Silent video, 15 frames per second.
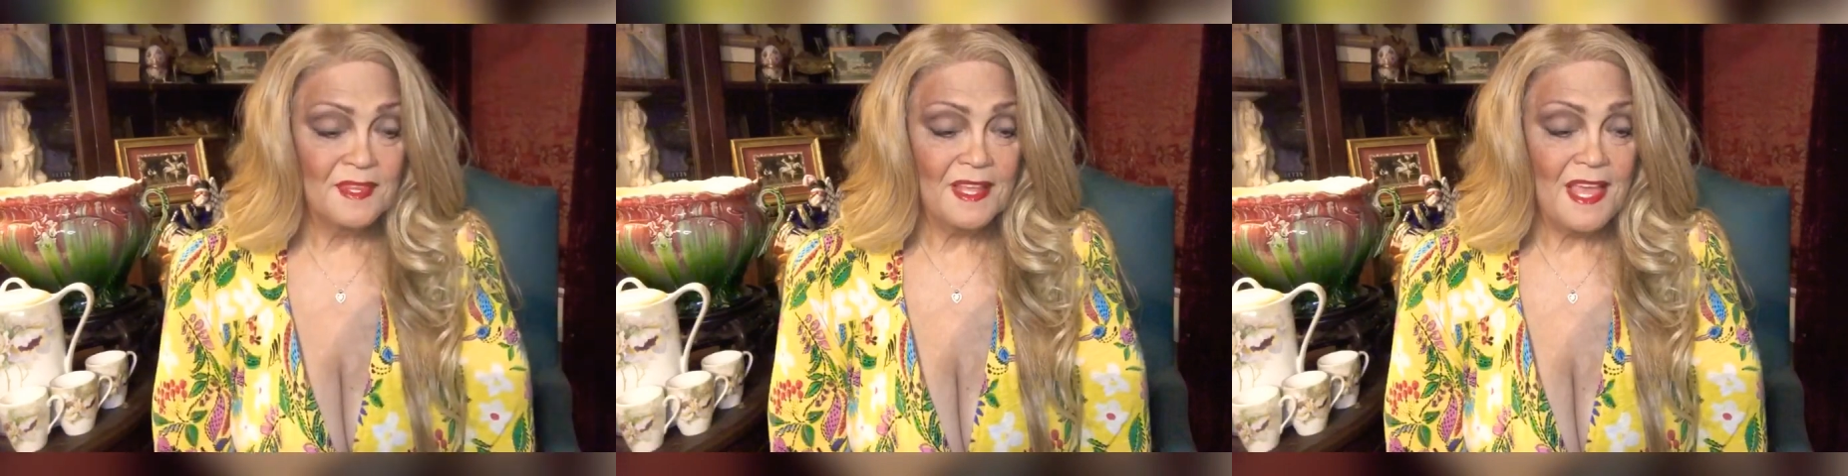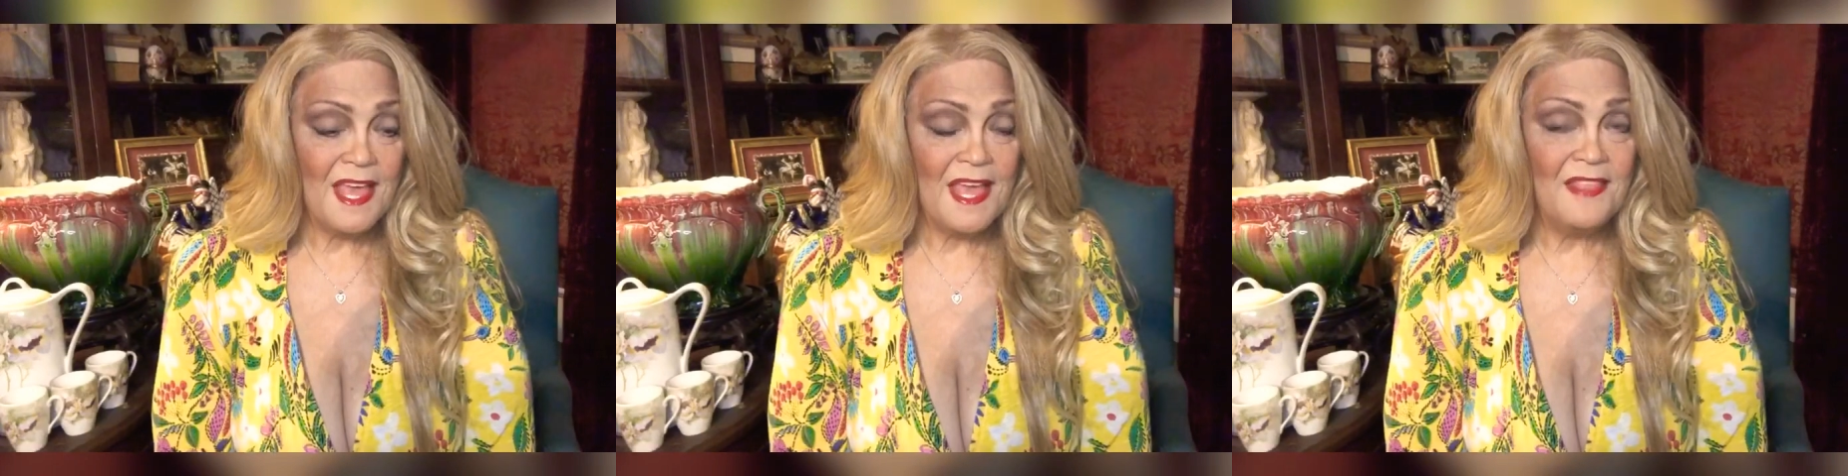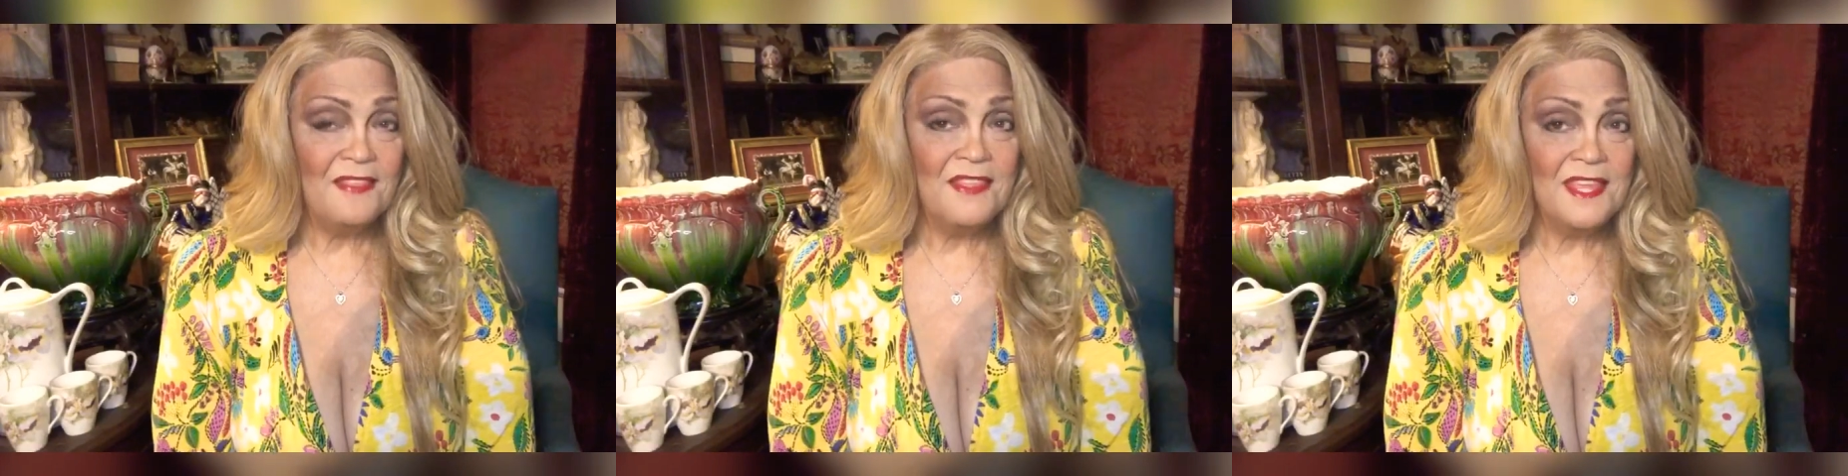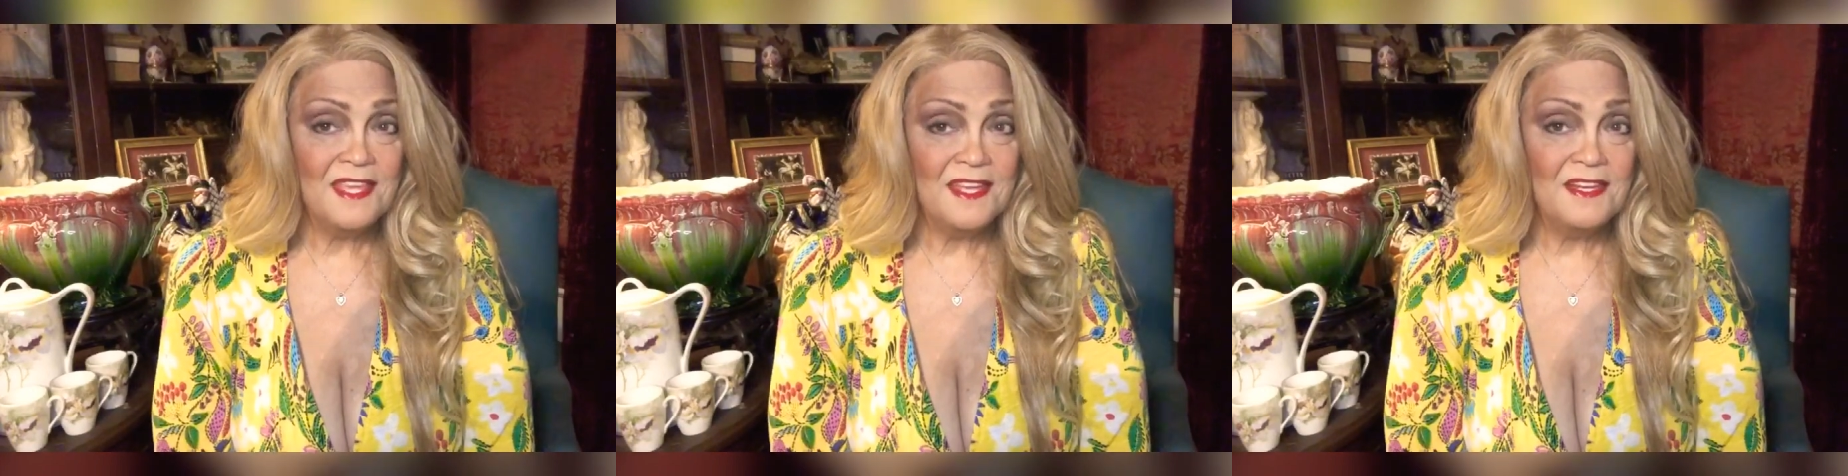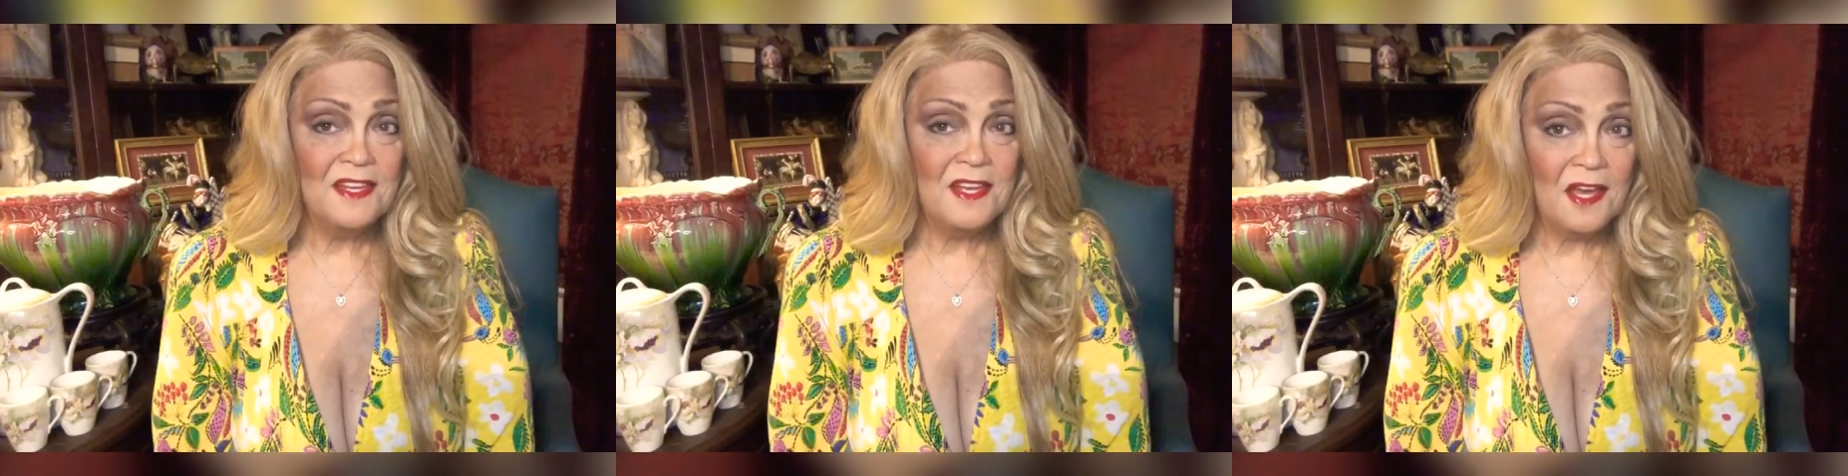and
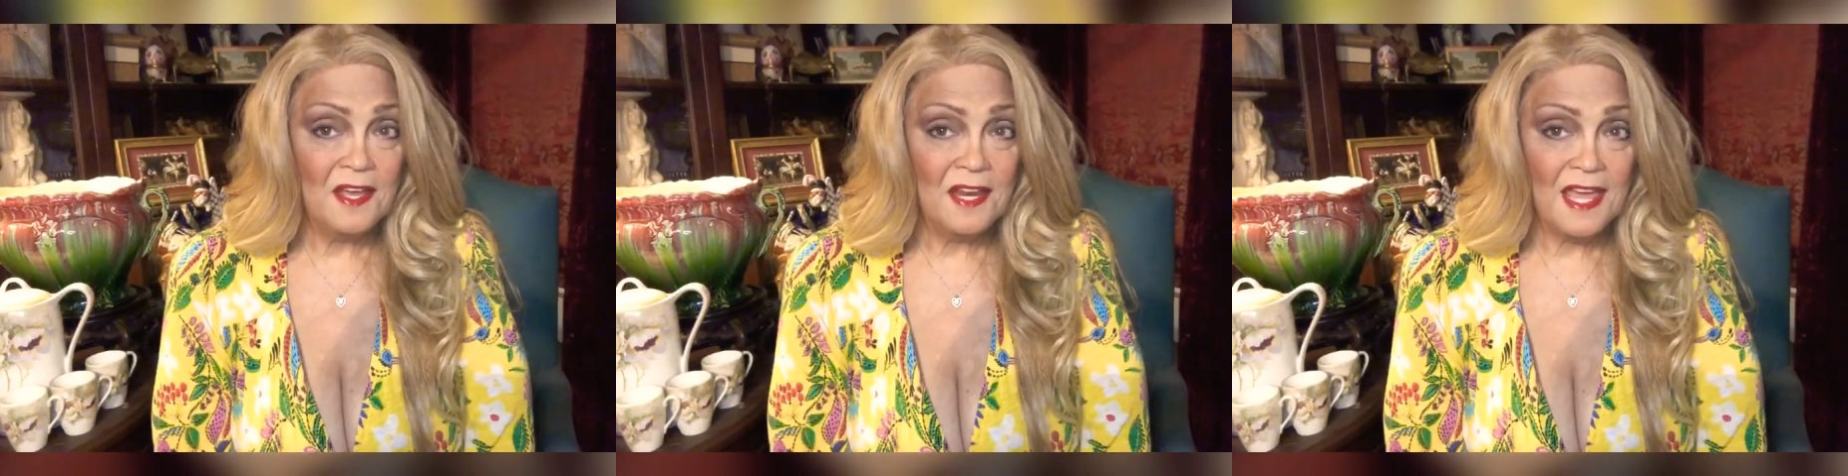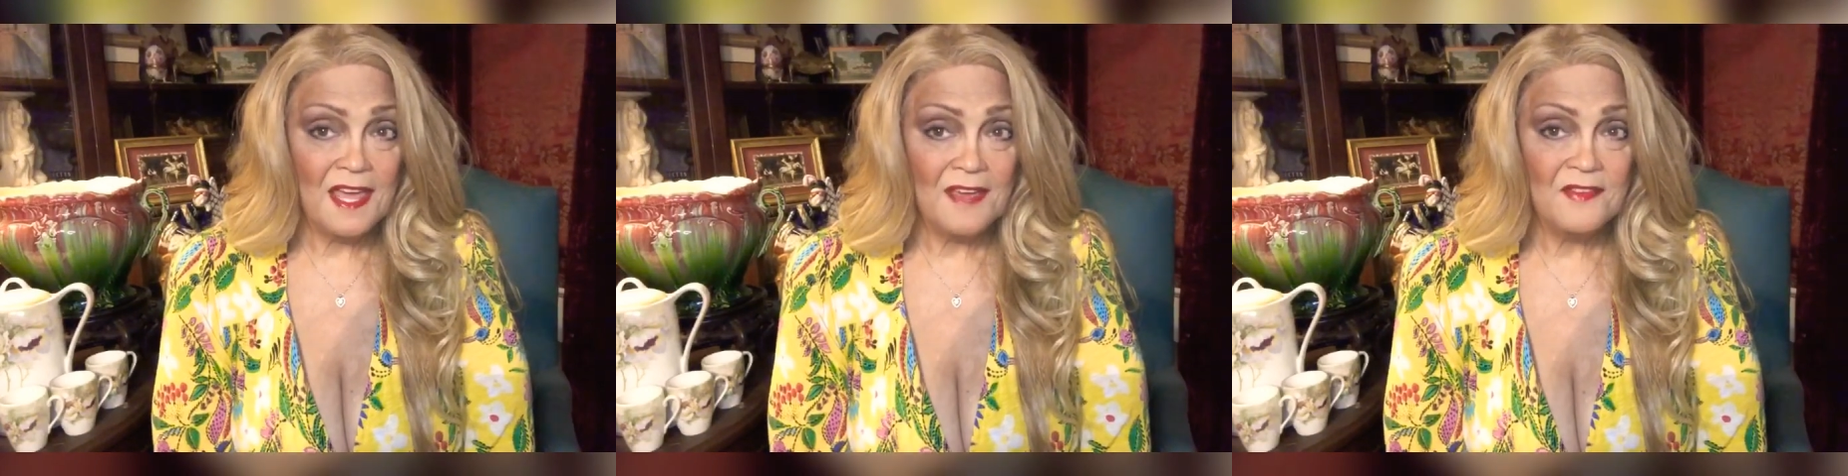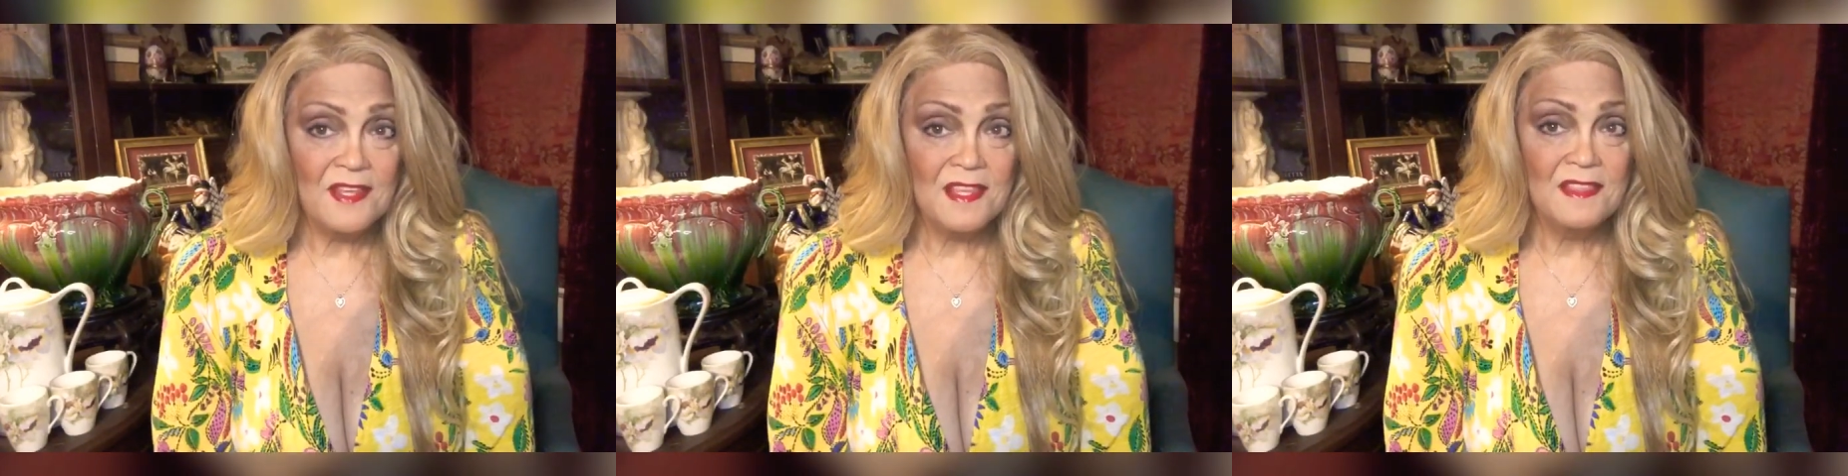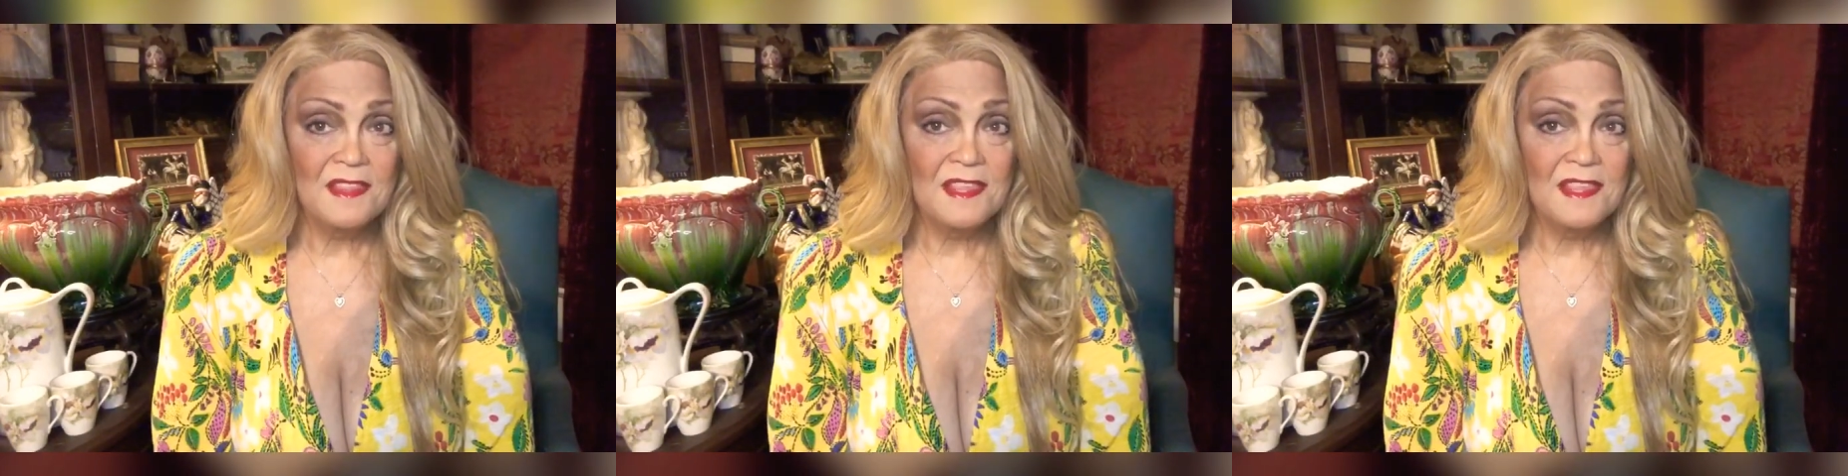then not having